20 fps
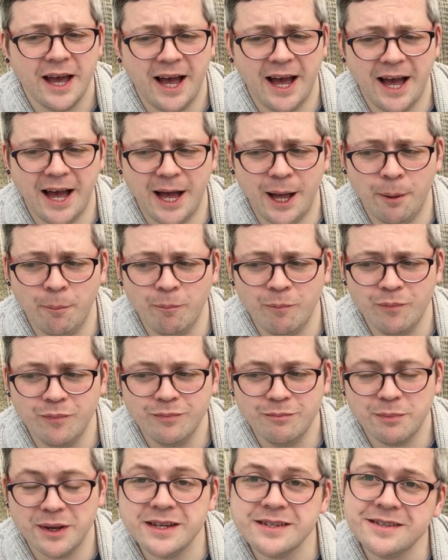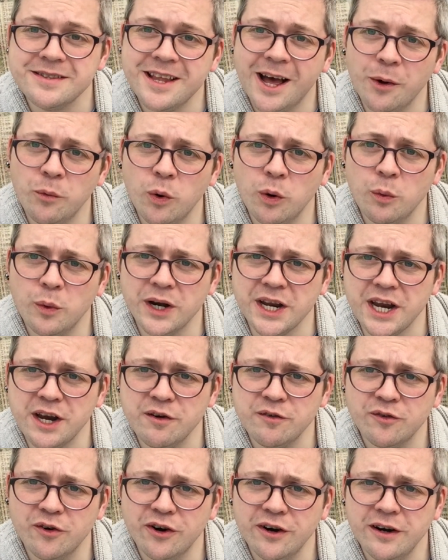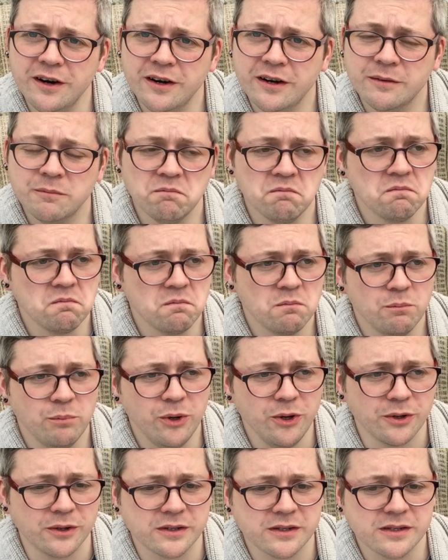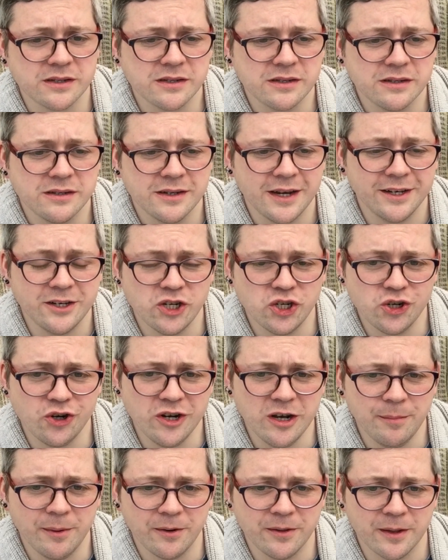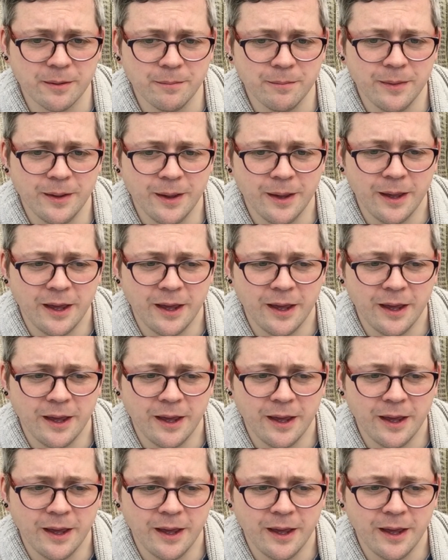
But isn't that what we're here for? Books, and to talk about them.